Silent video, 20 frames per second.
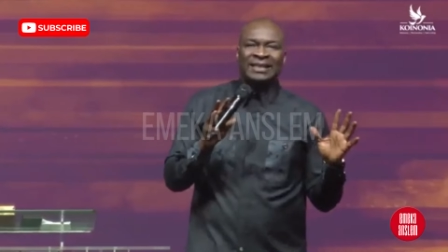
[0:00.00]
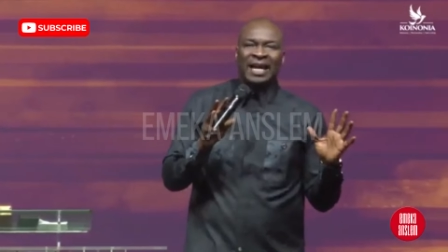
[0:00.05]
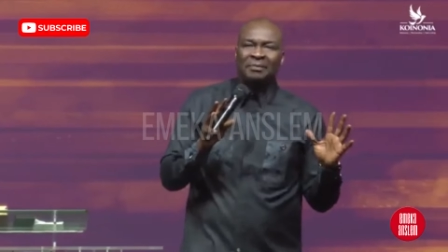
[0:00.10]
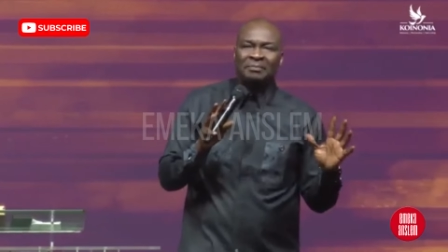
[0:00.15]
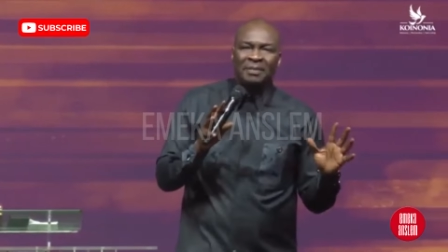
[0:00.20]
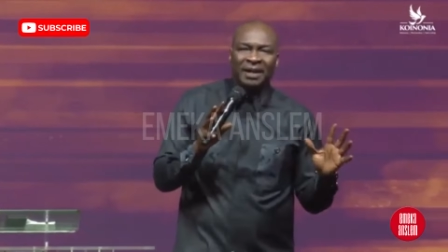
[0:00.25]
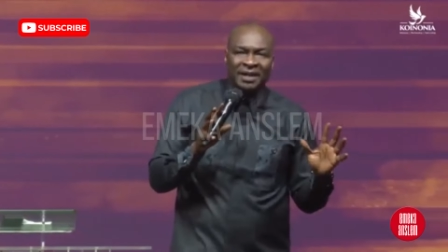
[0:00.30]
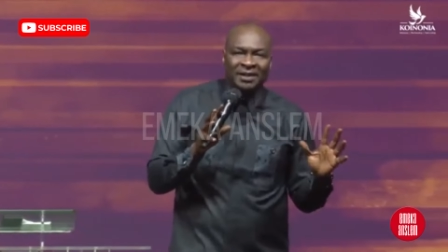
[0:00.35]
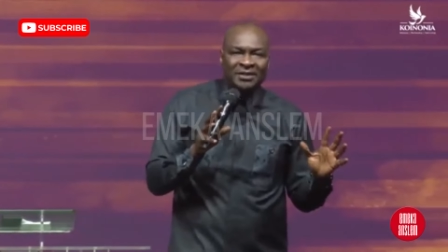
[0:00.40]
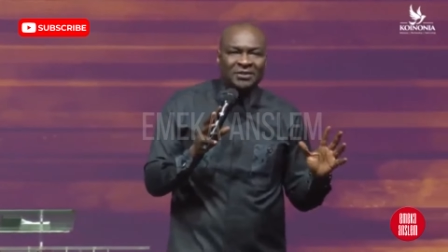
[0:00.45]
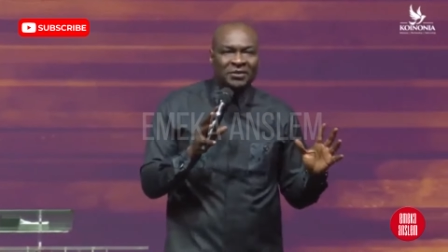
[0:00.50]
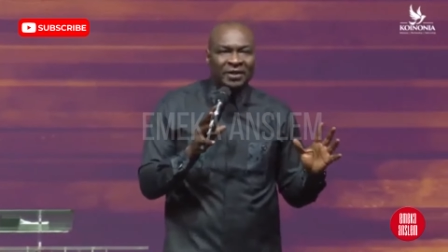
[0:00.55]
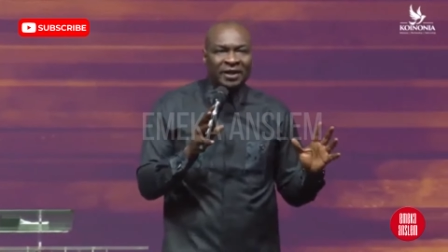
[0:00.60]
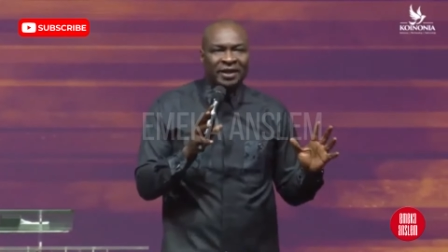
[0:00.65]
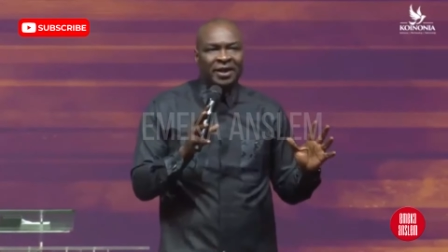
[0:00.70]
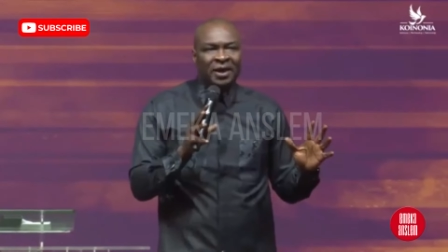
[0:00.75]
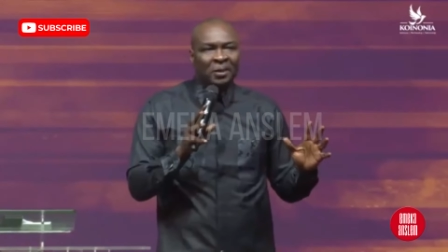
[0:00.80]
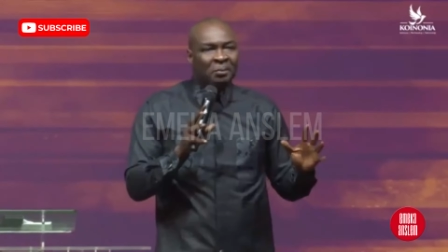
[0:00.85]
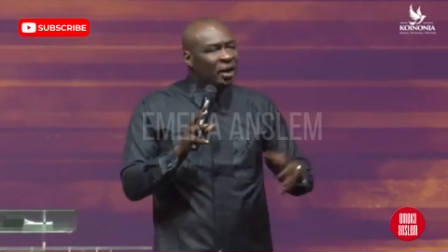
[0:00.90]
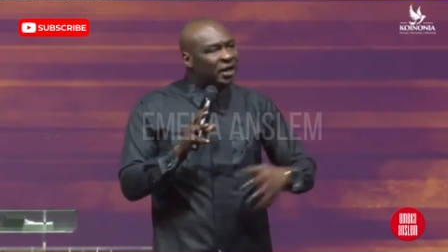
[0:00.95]

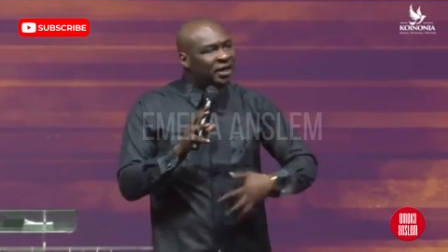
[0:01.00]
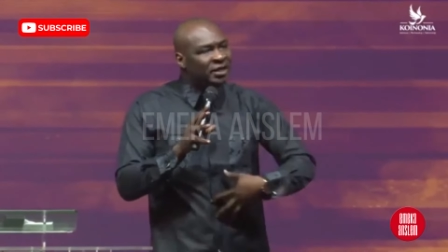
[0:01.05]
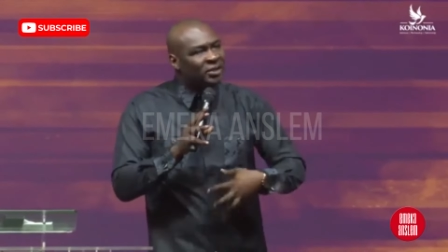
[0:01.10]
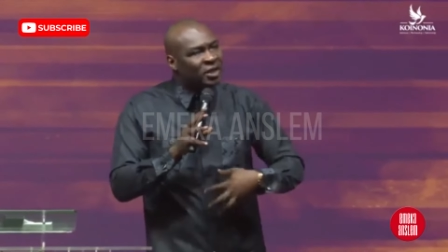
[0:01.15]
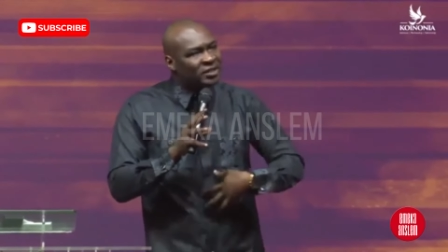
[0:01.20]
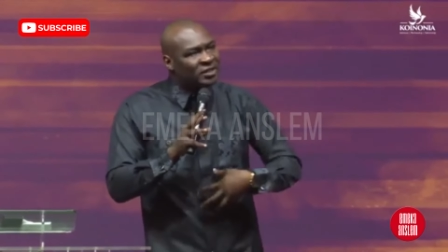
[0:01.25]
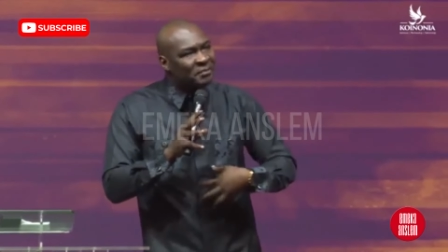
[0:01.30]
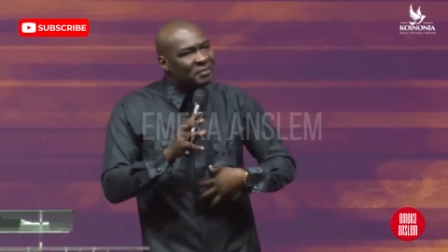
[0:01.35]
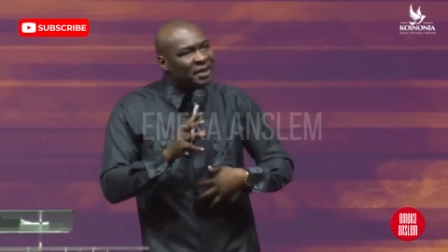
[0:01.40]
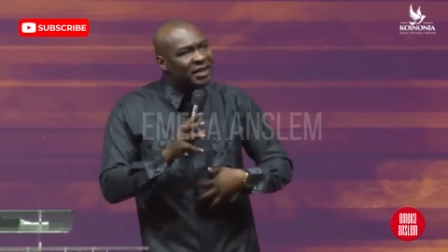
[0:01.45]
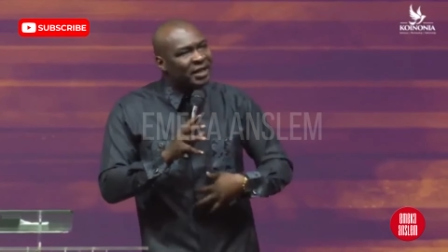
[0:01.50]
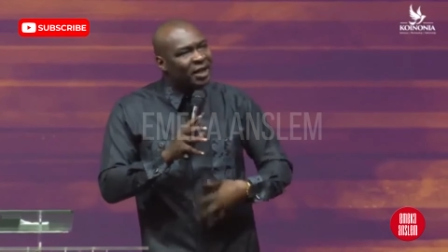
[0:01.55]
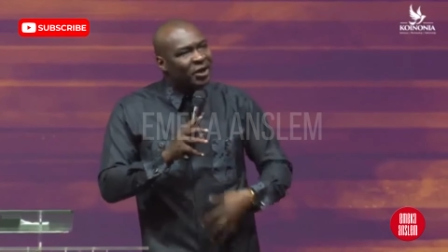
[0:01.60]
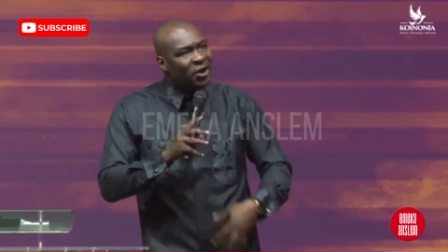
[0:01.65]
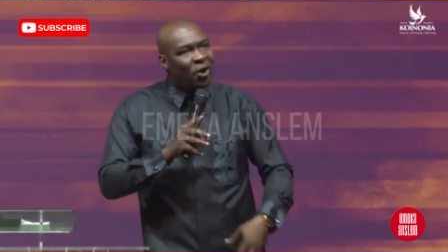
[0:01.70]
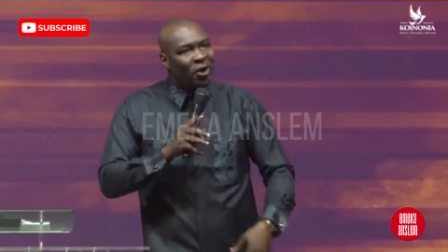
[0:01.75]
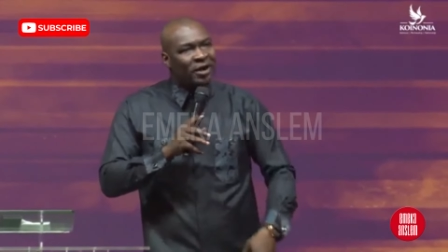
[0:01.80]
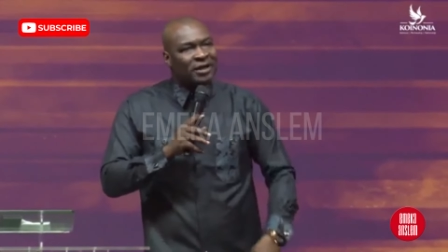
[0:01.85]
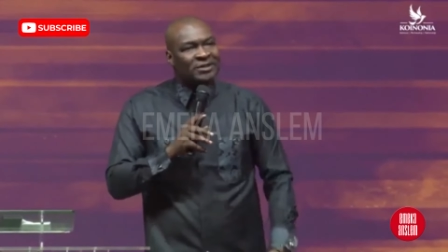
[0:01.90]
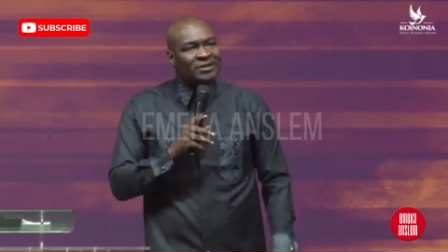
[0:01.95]
ministry, but it doesn't mean the
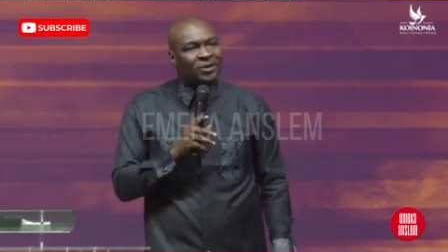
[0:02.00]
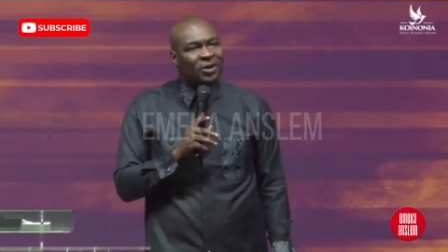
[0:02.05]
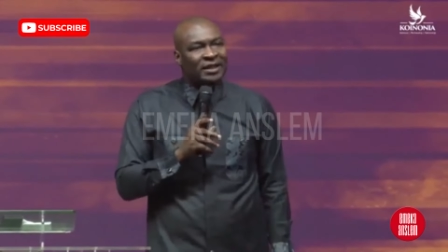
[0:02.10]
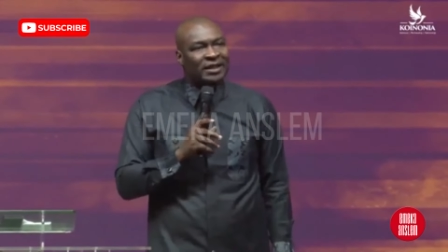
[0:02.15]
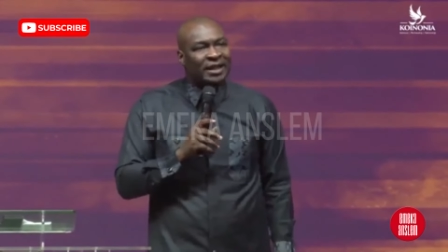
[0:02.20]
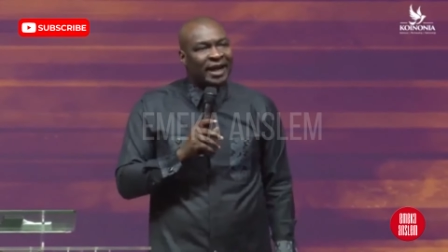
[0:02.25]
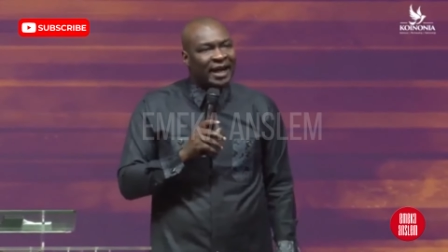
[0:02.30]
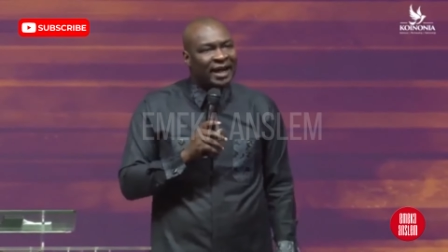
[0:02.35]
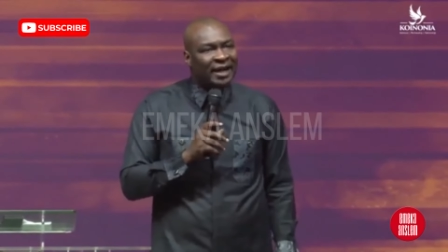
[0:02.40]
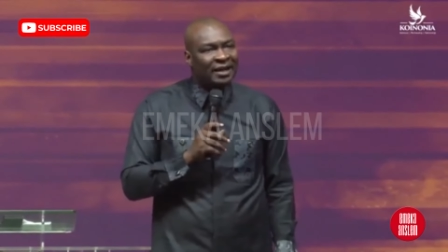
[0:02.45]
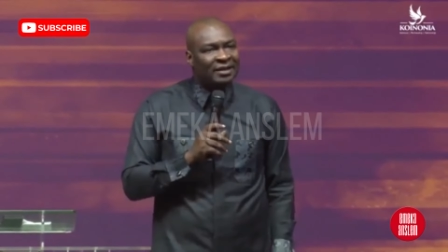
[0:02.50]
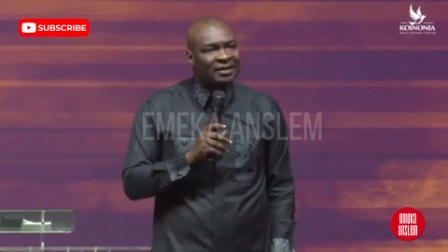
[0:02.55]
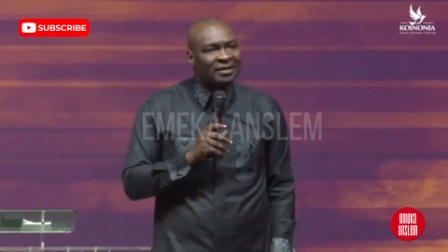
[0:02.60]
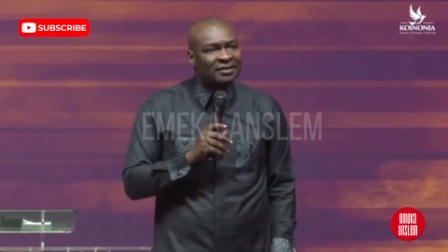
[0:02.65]
call is not there.